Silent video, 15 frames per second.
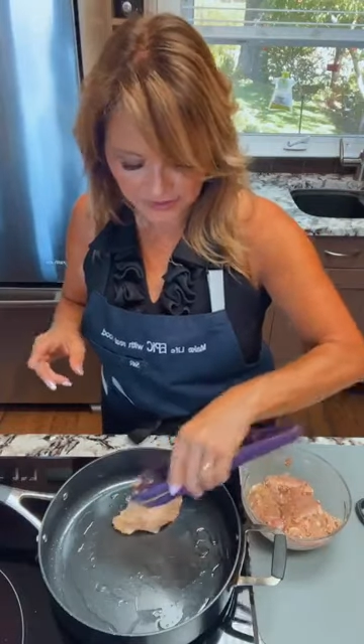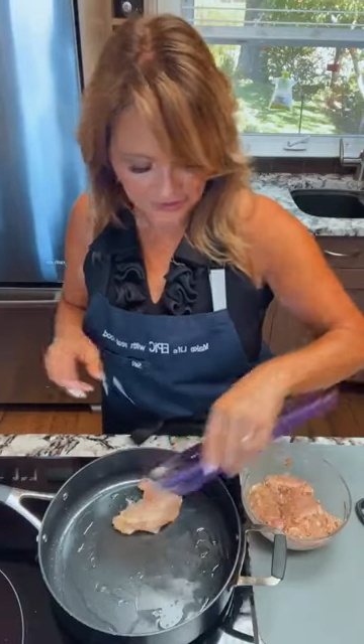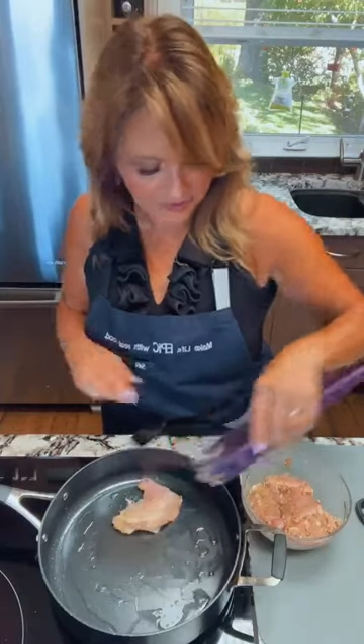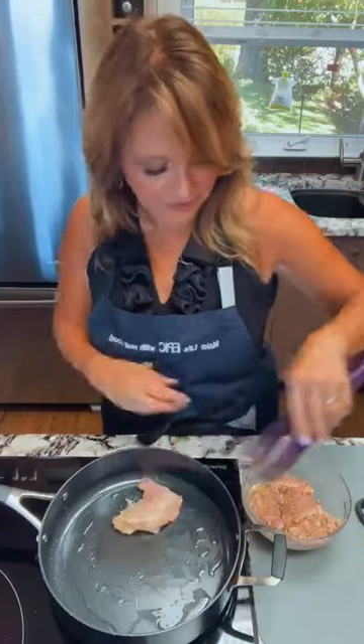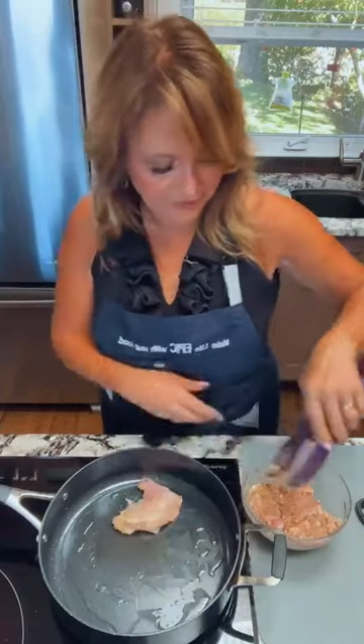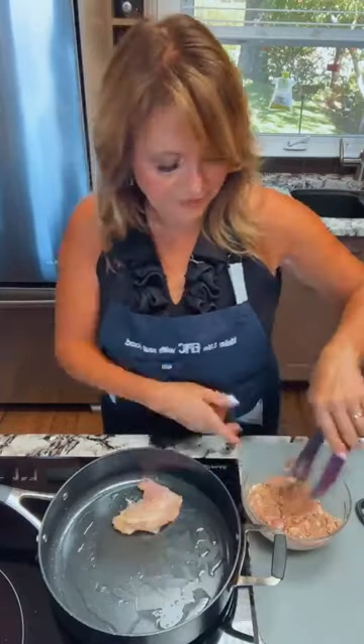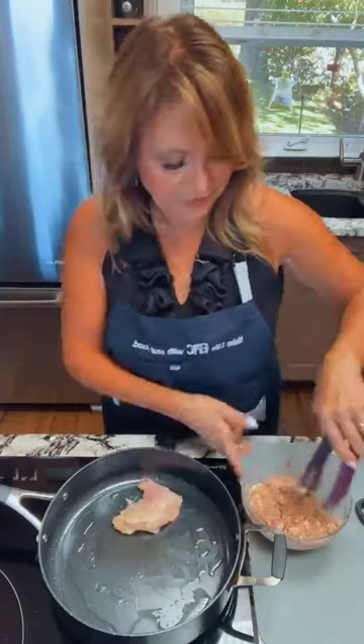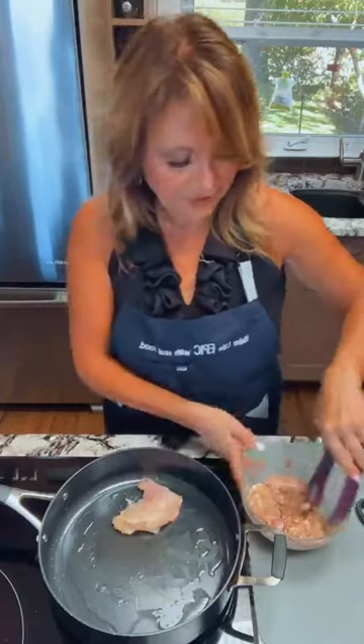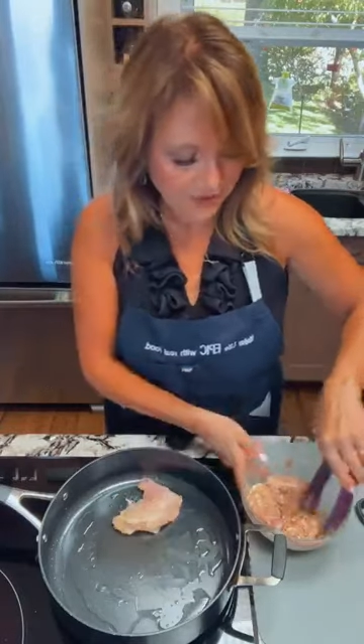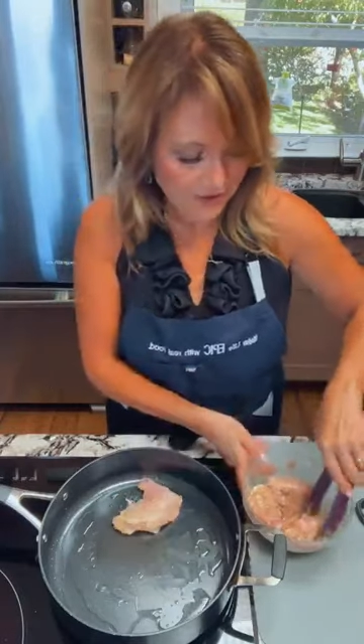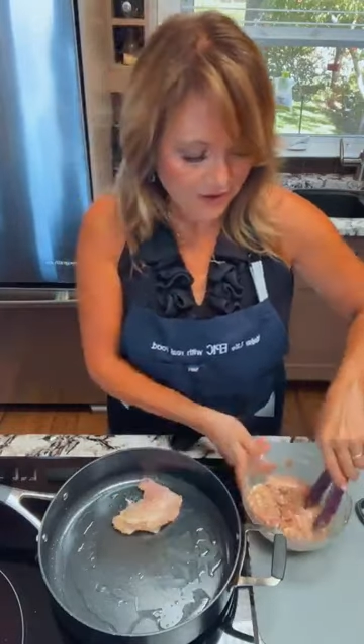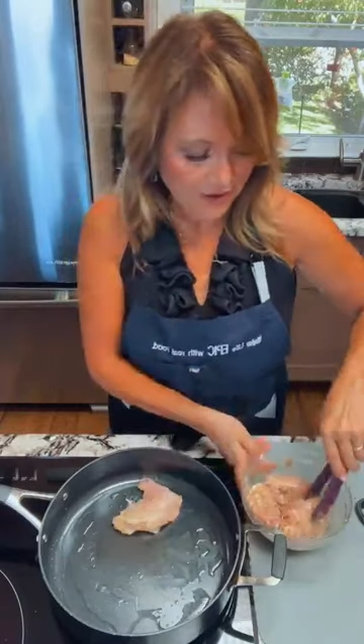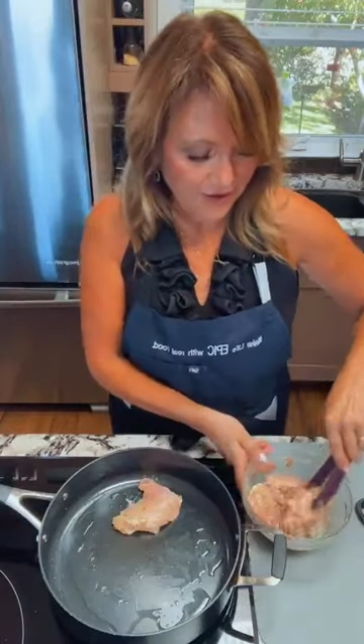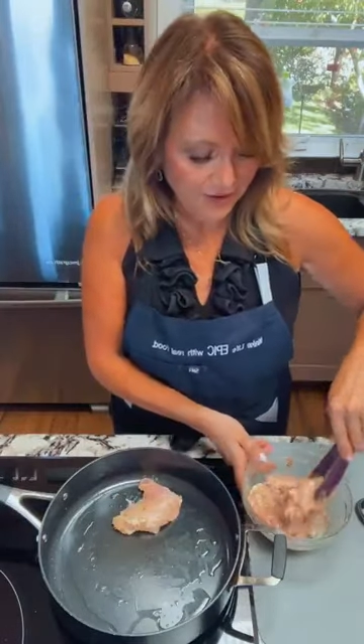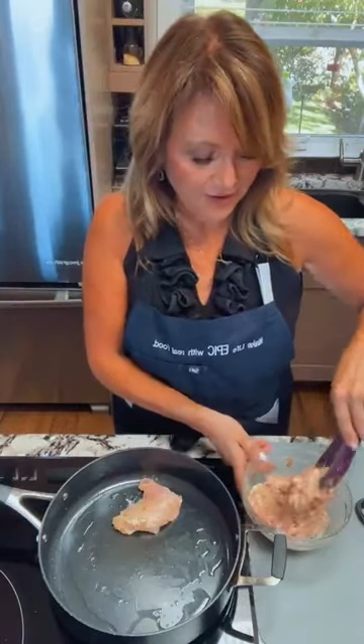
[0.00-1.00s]
to
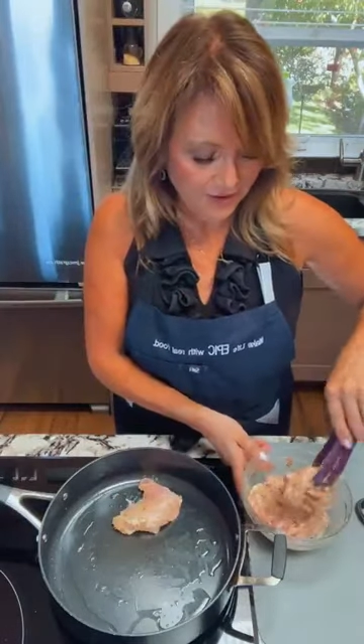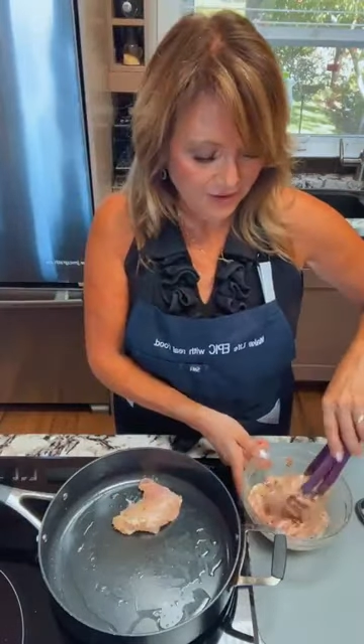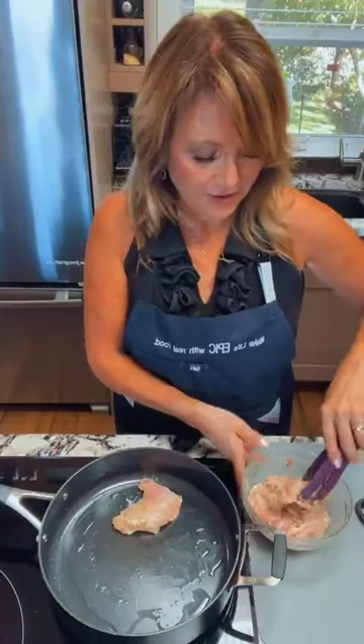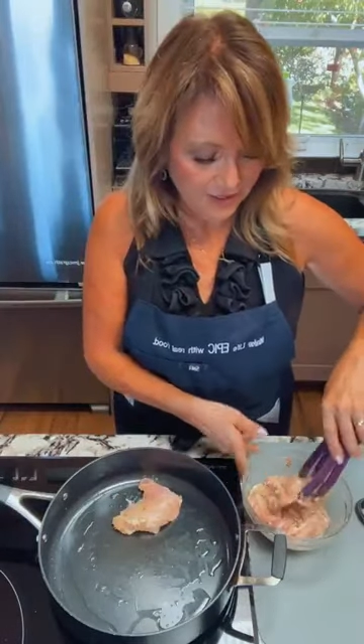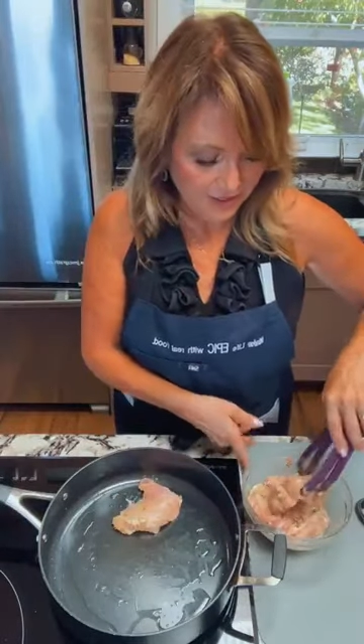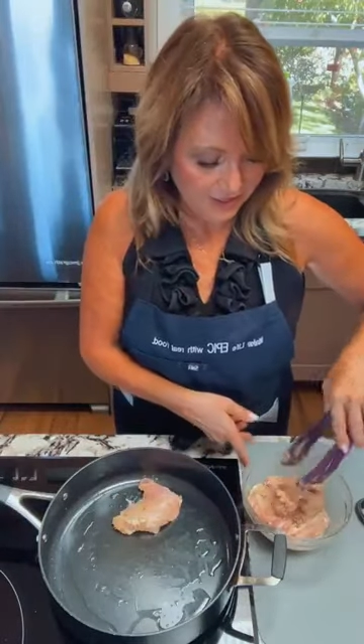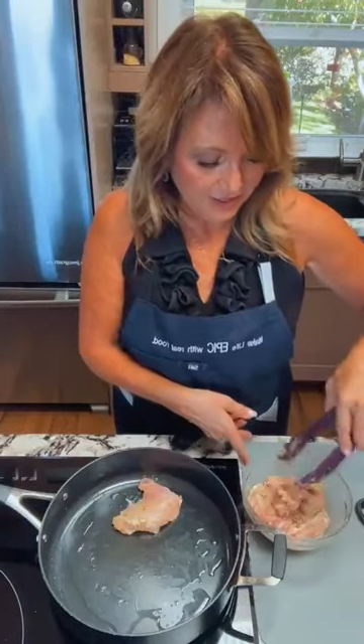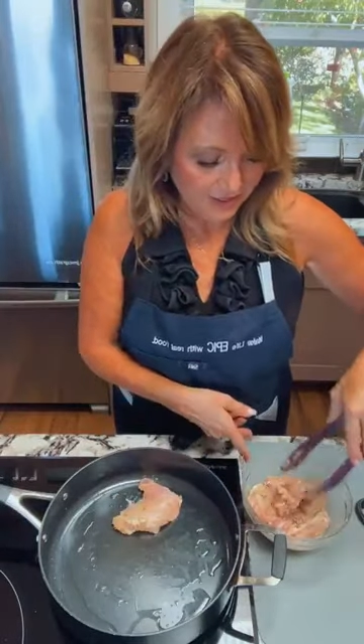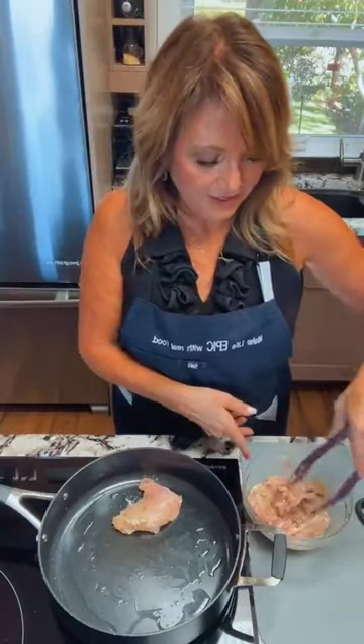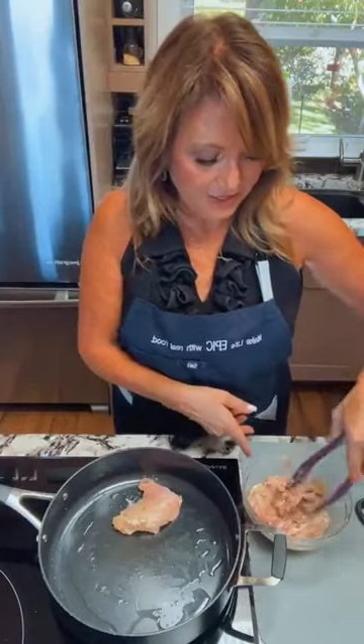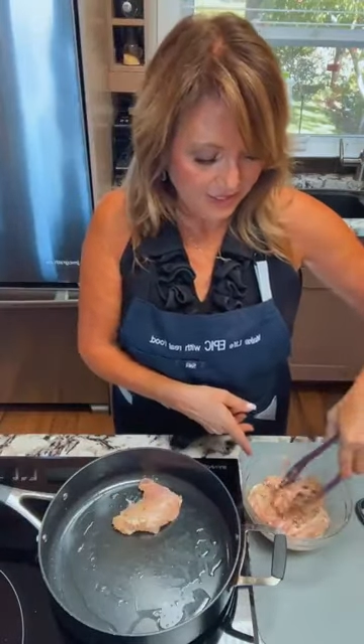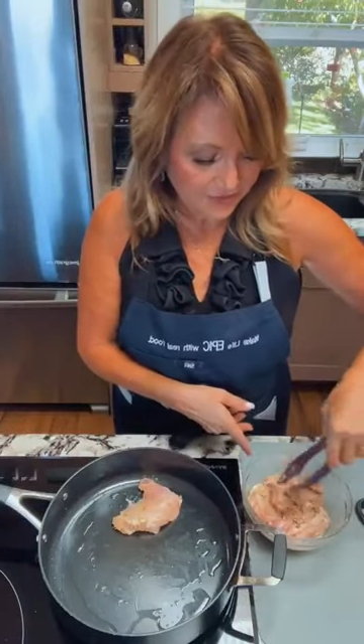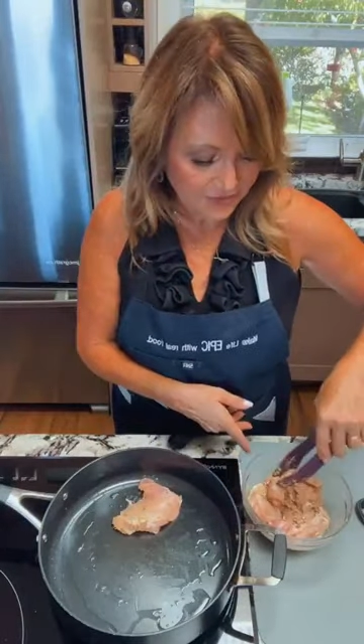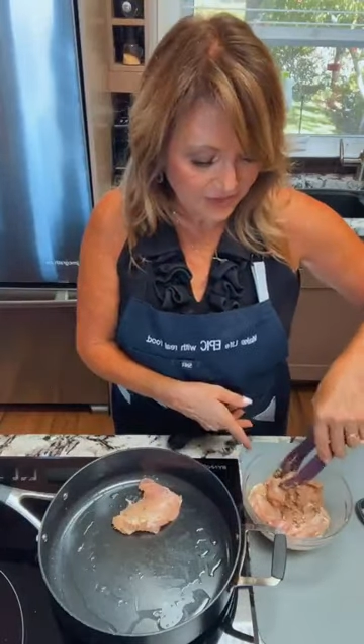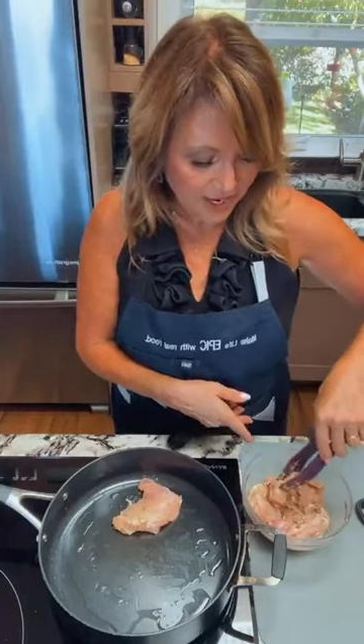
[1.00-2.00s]

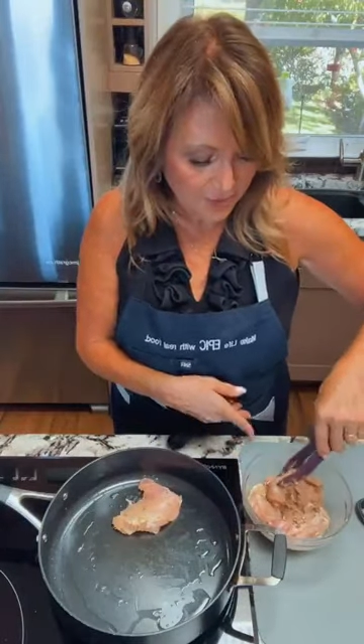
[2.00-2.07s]
get